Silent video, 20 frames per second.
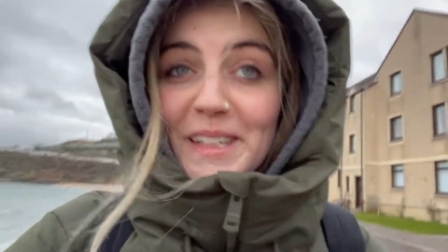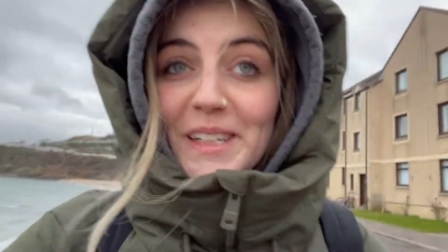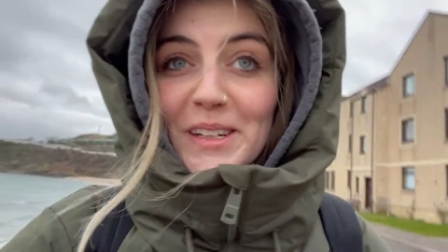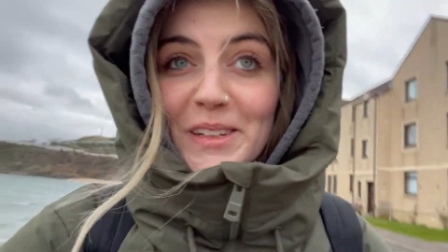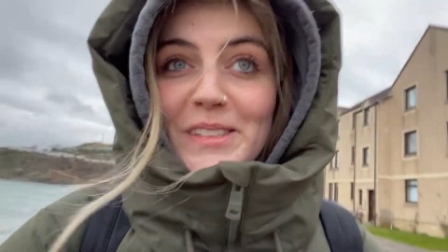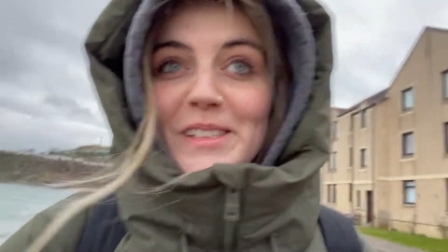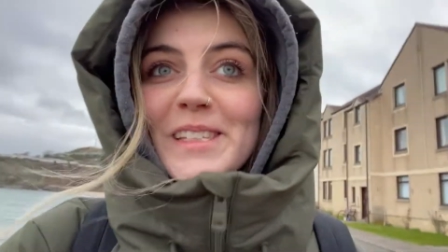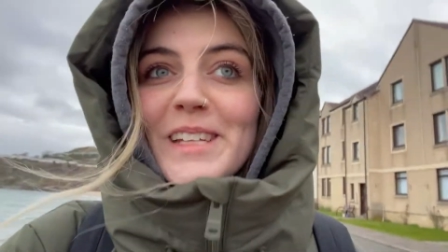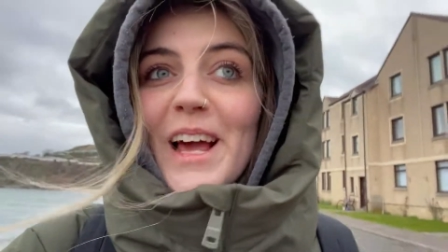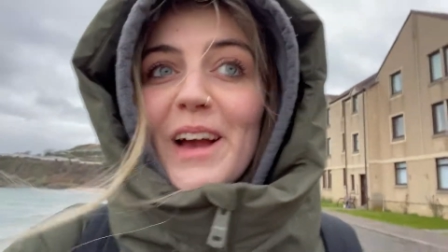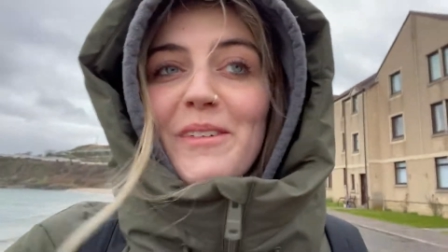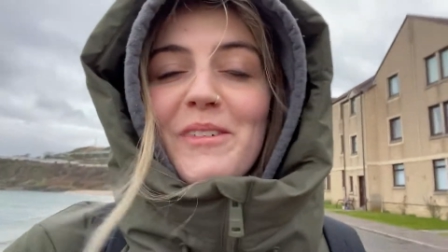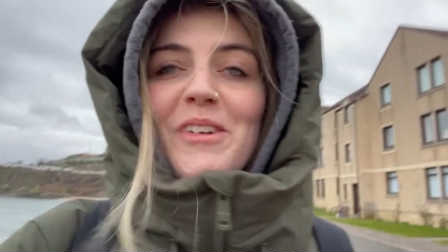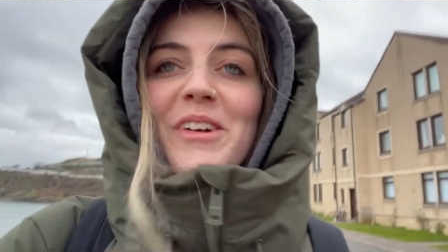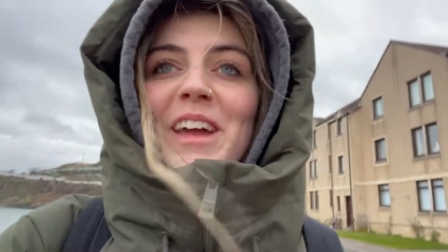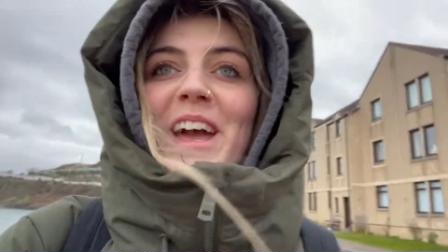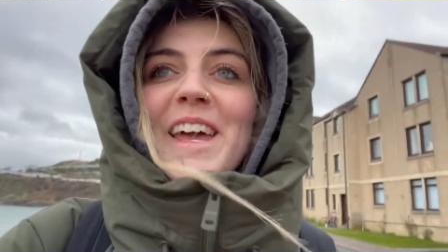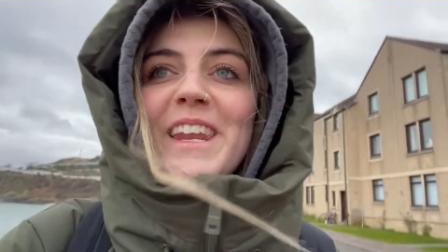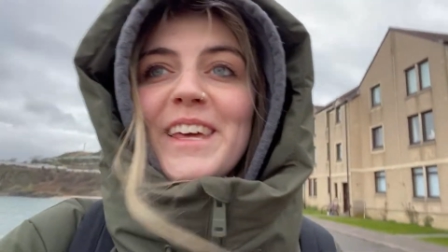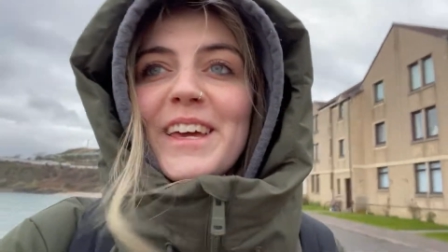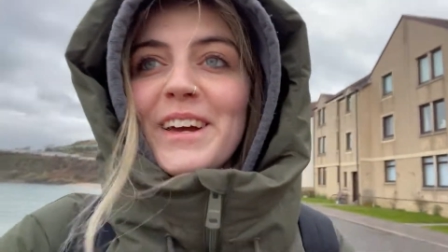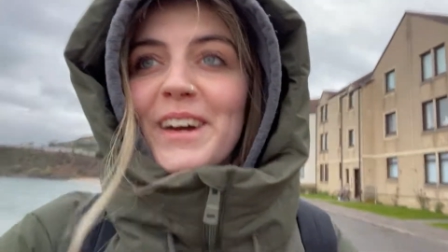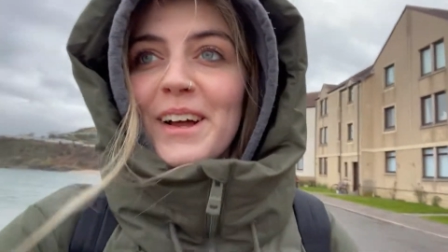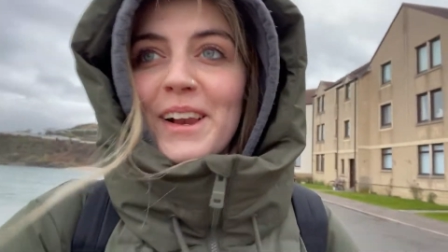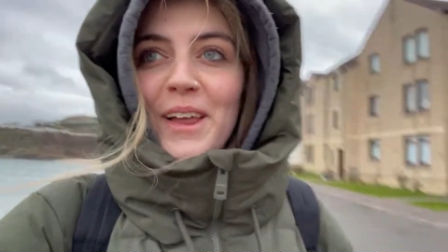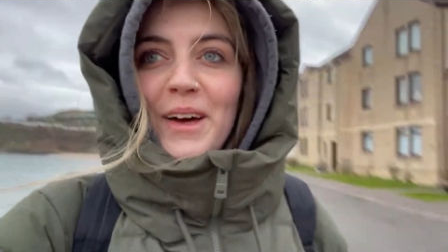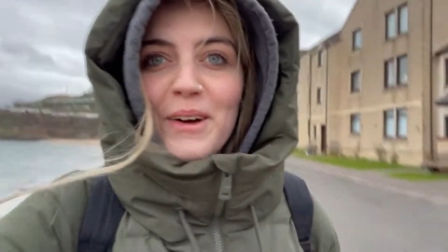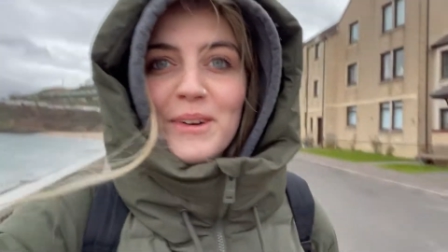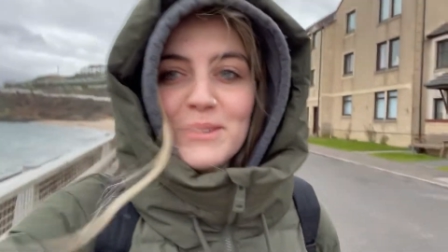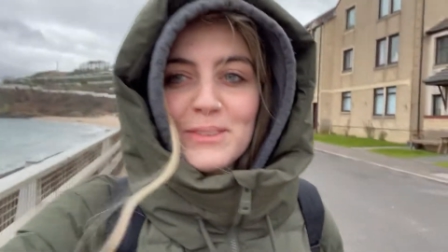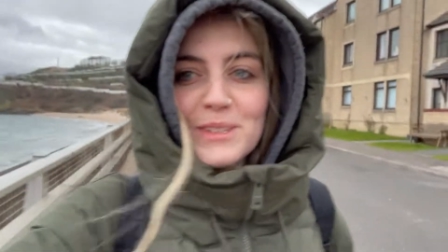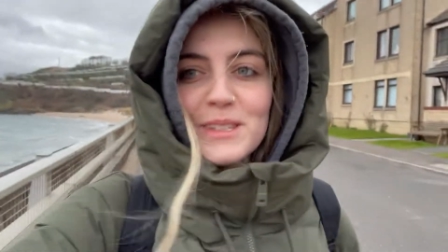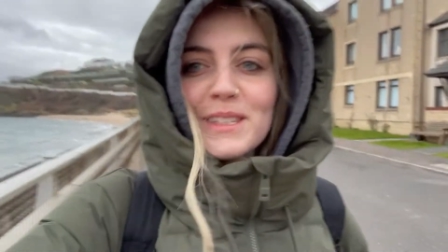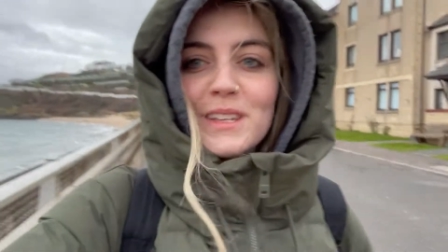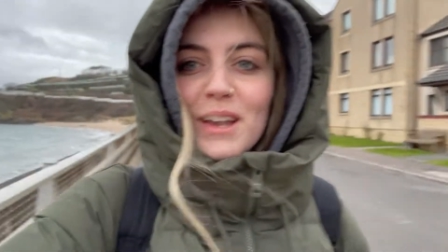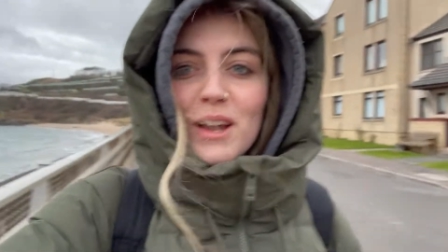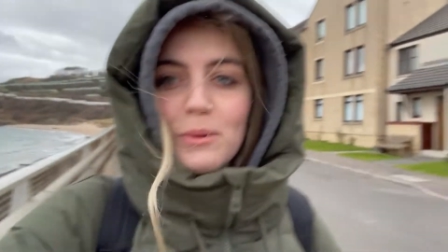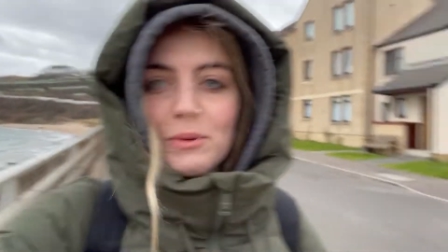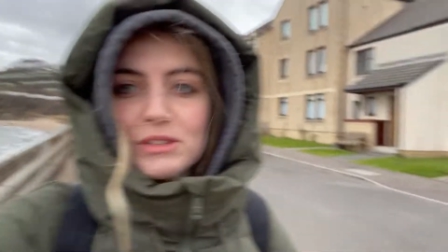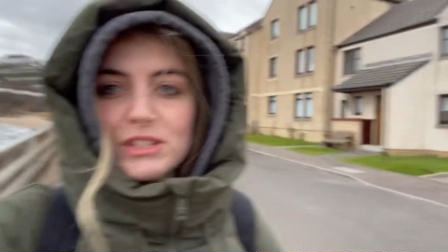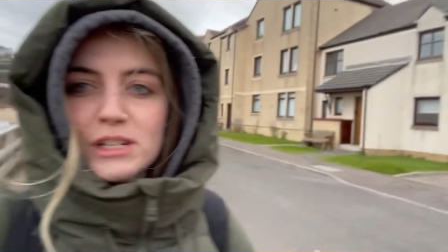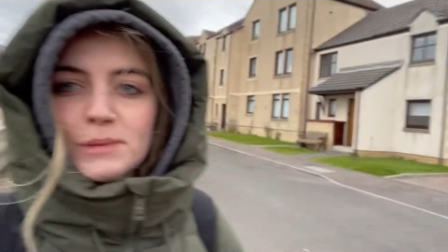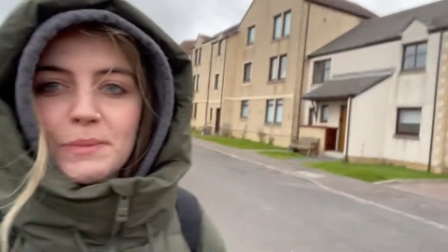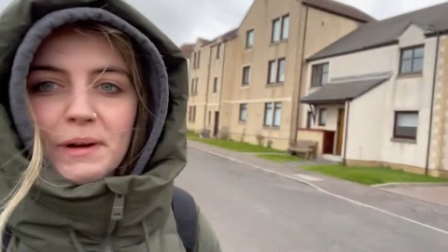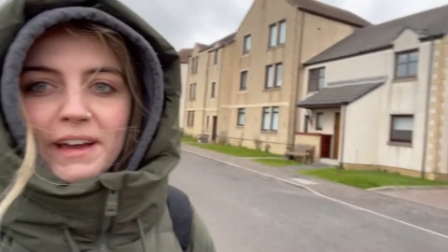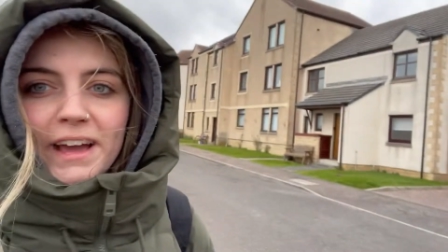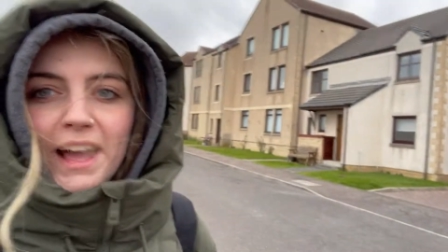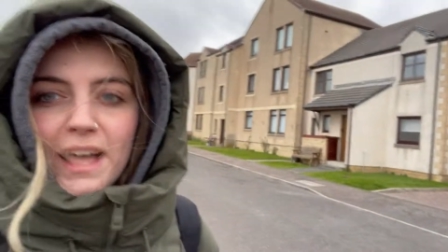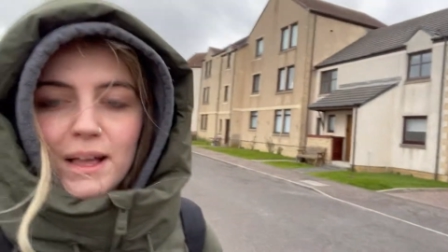looks like we're getting closer. We're still by